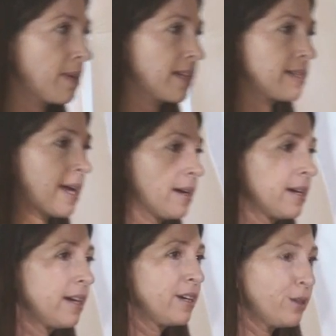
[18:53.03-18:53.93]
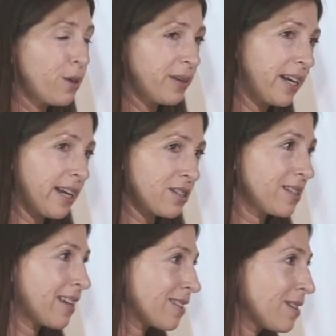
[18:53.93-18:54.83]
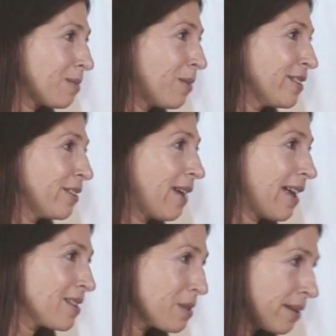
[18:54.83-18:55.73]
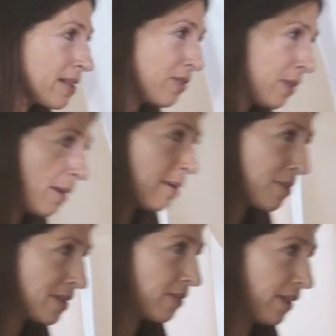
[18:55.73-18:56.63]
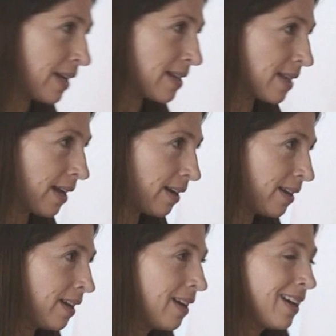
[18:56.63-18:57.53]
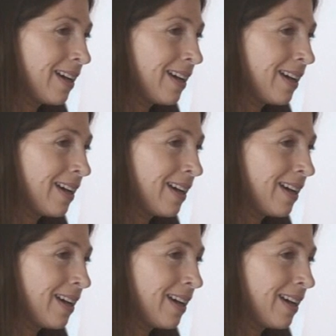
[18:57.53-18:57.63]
But, uh, you know, when Keshet actually bought the rights to this film, I was very excited.